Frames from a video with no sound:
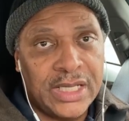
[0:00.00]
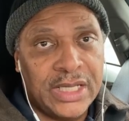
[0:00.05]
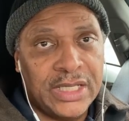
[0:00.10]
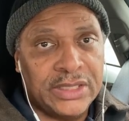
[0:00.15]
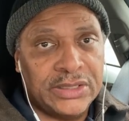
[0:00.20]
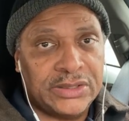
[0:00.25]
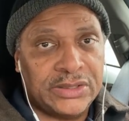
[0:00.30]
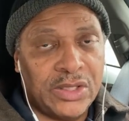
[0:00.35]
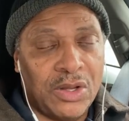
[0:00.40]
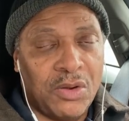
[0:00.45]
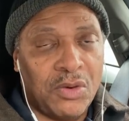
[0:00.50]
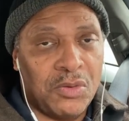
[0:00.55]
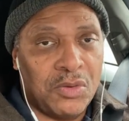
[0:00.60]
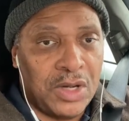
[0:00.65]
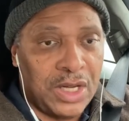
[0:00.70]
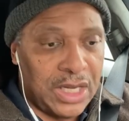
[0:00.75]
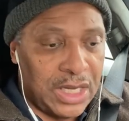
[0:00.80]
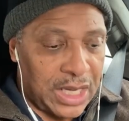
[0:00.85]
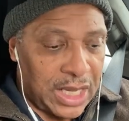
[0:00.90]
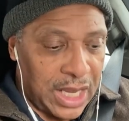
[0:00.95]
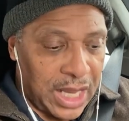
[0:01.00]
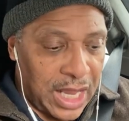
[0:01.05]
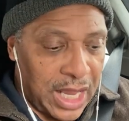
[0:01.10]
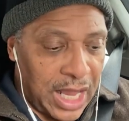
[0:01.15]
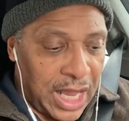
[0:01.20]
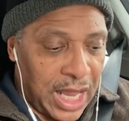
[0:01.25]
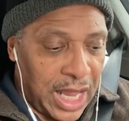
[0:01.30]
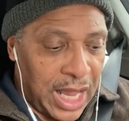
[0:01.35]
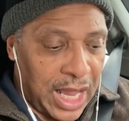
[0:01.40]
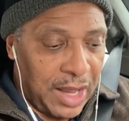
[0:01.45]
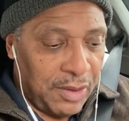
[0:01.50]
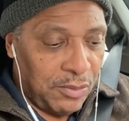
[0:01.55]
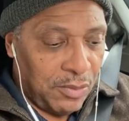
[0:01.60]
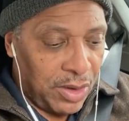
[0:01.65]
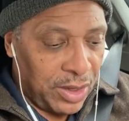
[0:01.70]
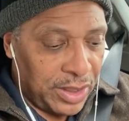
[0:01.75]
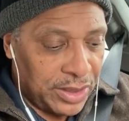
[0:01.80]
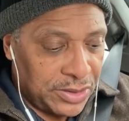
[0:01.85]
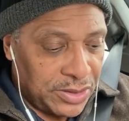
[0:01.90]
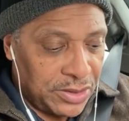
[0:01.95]
So I
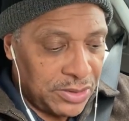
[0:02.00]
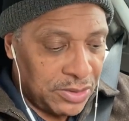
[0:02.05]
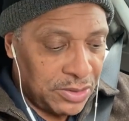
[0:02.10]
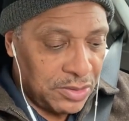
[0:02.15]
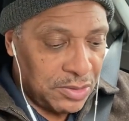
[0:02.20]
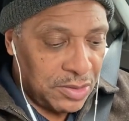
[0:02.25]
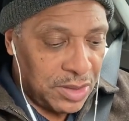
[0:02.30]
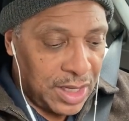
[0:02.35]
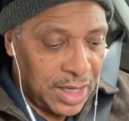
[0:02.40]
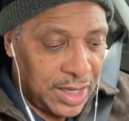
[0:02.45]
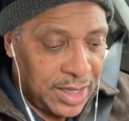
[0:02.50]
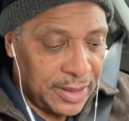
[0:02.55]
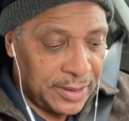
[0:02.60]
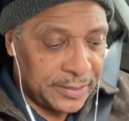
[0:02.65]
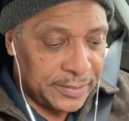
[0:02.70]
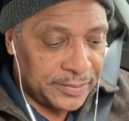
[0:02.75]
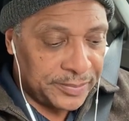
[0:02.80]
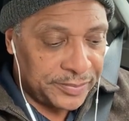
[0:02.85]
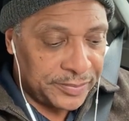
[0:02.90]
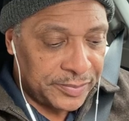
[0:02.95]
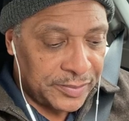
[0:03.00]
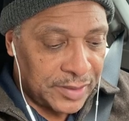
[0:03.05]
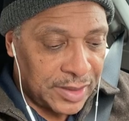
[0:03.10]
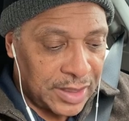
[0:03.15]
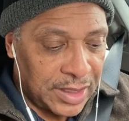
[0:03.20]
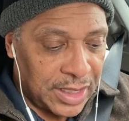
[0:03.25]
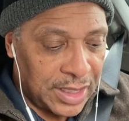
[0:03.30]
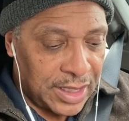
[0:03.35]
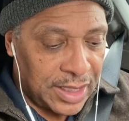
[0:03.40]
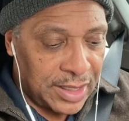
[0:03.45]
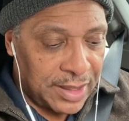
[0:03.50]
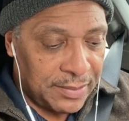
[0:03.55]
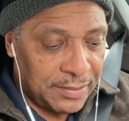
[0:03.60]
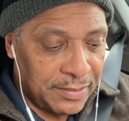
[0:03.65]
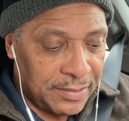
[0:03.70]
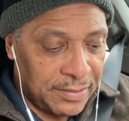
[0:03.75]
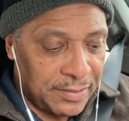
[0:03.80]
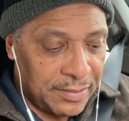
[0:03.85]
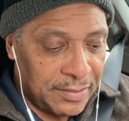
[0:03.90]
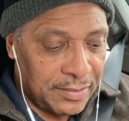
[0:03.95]
wanted to
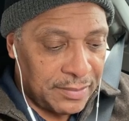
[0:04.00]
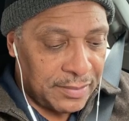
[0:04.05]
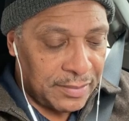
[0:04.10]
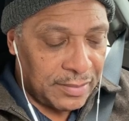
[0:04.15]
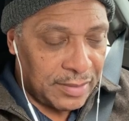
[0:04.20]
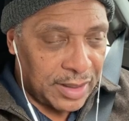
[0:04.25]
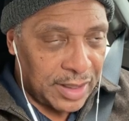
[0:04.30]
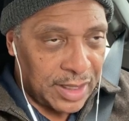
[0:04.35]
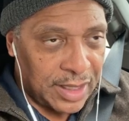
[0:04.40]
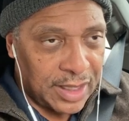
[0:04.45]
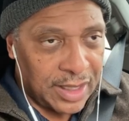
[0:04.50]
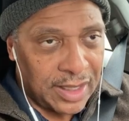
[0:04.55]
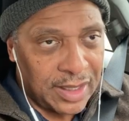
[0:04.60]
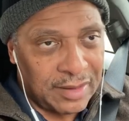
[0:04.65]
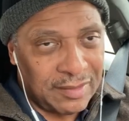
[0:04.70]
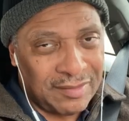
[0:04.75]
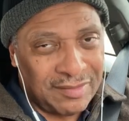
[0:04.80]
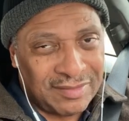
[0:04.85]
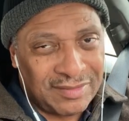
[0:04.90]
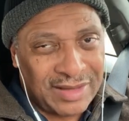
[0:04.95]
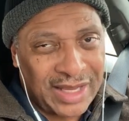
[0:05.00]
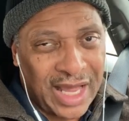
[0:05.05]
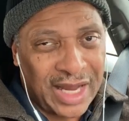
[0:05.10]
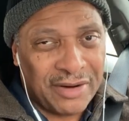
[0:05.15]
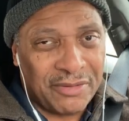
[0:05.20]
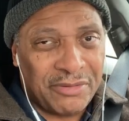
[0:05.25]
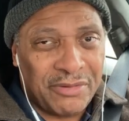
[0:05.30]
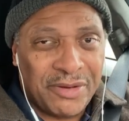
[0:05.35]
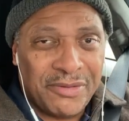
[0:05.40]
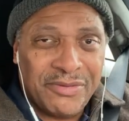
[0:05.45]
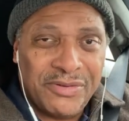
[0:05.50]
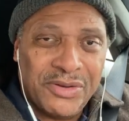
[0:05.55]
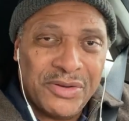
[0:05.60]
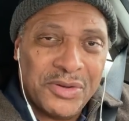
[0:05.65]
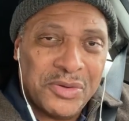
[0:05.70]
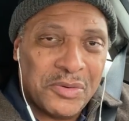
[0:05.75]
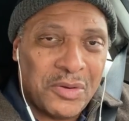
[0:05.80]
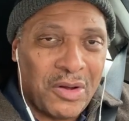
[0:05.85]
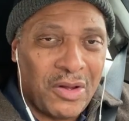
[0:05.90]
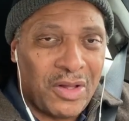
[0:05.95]
kind of
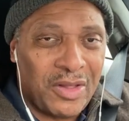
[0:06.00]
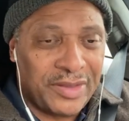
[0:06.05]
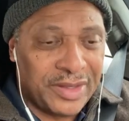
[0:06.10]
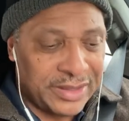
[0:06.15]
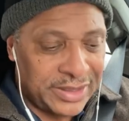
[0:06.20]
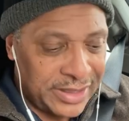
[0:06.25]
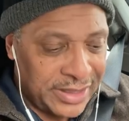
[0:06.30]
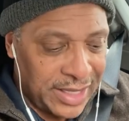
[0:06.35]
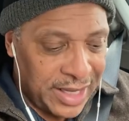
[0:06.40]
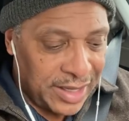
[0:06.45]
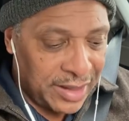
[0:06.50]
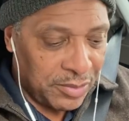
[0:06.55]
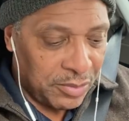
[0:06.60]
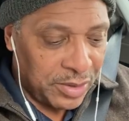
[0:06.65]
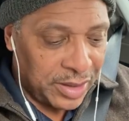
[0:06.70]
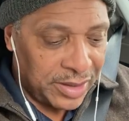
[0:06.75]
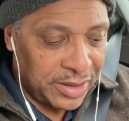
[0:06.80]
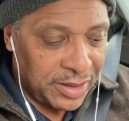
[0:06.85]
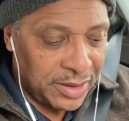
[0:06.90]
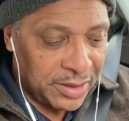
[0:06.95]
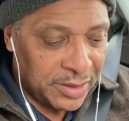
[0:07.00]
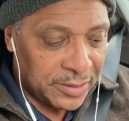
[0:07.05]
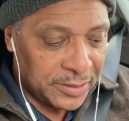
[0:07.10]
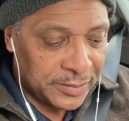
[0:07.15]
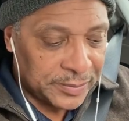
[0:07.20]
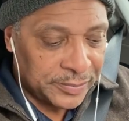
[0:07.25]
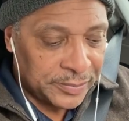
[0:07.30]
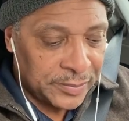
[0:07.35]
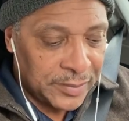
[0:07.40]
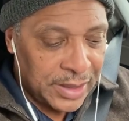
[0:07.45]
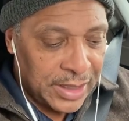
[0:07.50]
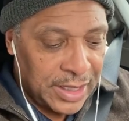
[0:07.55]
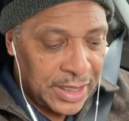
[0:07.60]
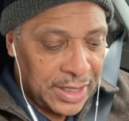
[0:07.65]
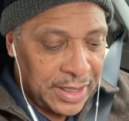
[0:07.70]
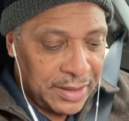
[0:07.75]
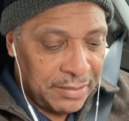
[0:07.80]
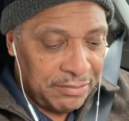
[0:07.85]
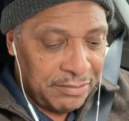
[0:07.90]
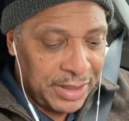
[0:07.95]
review all this data with you,
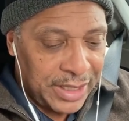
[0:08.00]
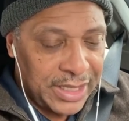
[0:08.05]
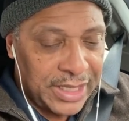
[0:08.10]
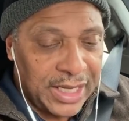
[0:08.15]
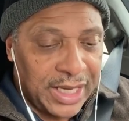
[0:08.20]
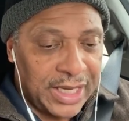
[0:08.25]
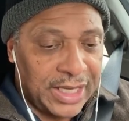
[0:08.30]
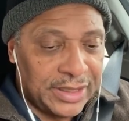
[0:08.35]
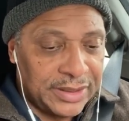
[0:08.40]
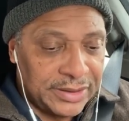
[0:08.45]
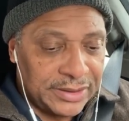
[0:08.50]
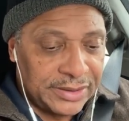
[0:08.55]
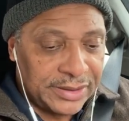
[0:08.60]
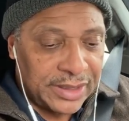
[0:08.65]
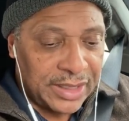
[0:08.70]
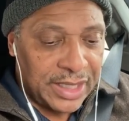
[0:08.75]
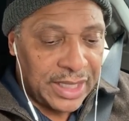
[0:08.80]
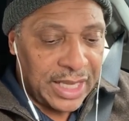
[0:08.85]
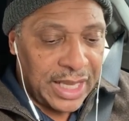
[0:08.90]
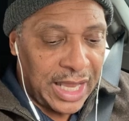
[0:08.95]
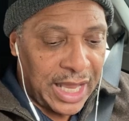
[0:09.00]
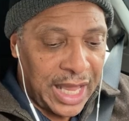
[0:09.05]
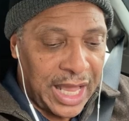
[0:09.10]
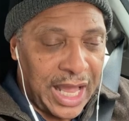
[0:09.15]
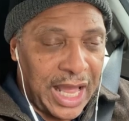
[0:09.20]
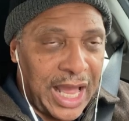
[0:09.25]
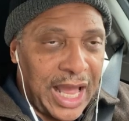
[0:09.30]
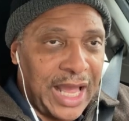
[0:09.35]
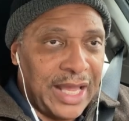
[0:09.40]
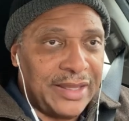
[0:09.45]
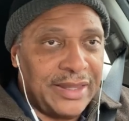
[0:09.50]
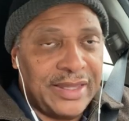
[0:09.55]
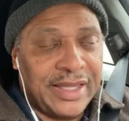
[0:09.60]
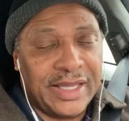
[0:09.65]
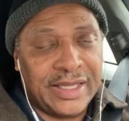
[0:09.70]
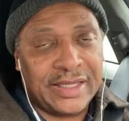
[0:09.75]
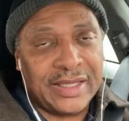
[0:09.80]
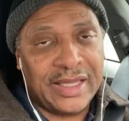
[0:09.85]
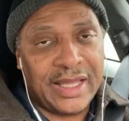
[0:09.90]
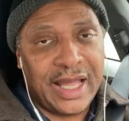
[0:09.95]
because I
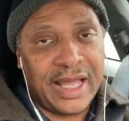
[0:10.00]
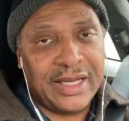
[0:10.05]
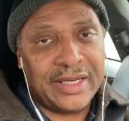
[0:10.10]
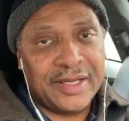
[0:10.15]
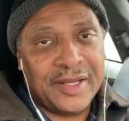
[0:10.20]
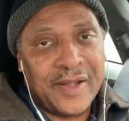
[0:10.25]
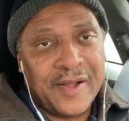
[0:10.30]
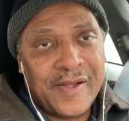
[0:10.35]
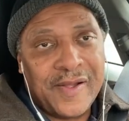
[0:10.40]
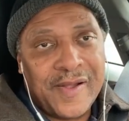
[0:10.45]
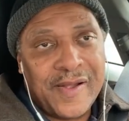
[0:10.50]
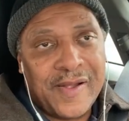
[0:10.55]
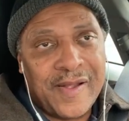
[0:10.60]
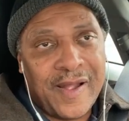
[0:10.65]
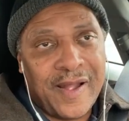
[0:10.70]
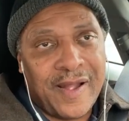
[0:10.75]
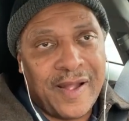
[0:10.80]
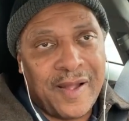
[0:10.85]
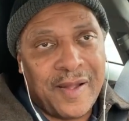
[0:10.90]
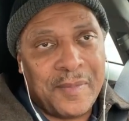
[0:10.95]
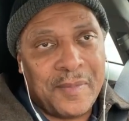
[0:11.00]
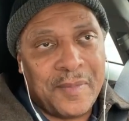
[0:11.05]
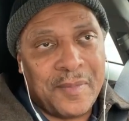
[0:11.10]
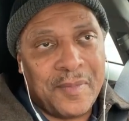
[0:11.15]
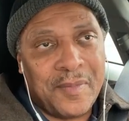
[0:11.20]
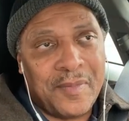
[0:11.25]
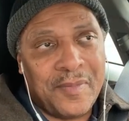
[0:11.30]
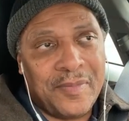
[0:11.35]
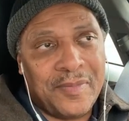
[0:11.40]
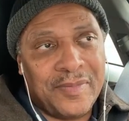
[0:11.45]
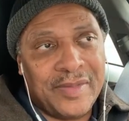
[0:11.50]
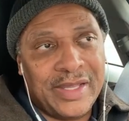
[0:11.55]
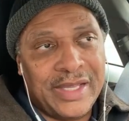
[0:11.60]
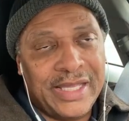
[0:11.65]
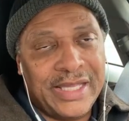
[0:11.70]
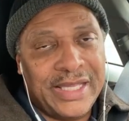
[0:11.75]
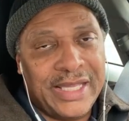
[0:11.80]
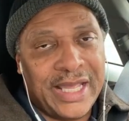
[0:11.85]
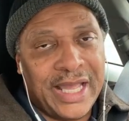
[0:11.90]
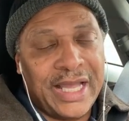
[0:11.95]
think that,
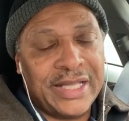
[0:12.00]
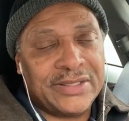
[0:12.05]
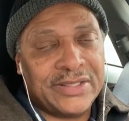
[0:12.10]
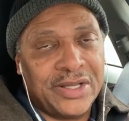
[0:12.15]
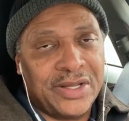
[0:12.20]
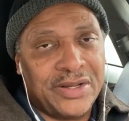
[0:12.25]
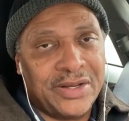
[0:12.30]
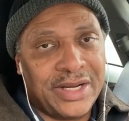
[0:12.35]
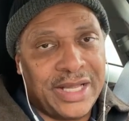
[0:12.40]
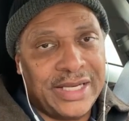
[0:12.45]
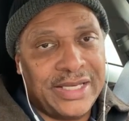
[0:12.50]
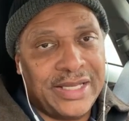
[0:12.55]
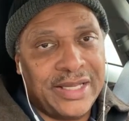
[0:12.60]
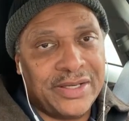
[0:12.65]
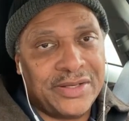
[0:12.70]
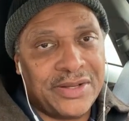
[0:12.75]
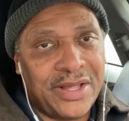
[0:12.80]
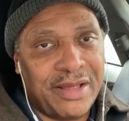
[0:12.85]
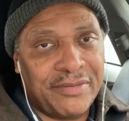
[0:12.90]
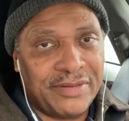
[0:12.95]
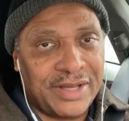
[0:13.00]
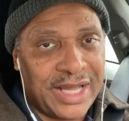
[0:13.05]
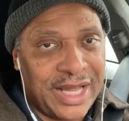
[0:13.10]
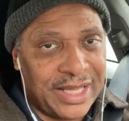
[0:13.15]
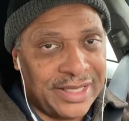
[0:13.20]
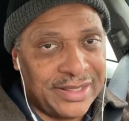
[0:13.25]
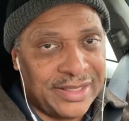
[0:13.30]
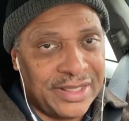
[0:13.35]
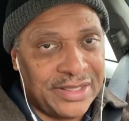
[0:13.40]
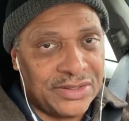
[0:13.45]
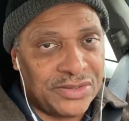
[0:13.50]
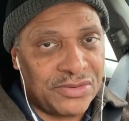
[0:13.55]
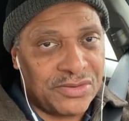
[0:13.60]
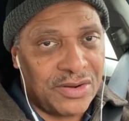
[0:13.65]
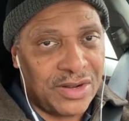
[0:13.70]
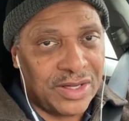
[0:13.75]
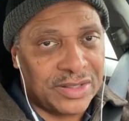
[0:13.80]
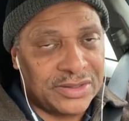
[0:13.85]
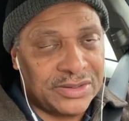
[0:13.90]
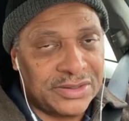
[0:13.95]
yeah, it's a good idea to have gotten these
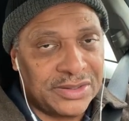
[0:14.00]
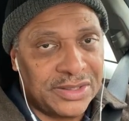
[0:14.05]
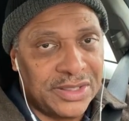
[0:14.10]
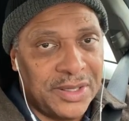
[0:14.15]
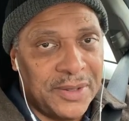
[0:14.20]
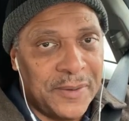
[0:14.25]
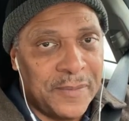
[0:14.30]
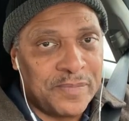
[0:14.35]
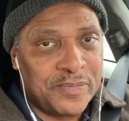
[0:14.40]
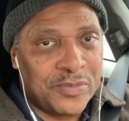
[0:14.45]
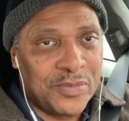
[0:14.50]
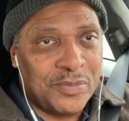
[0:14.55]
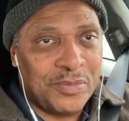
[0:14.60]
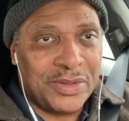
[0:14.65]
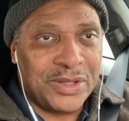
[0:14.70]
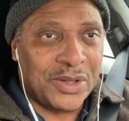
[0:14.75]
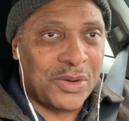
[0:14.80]
trucks, But the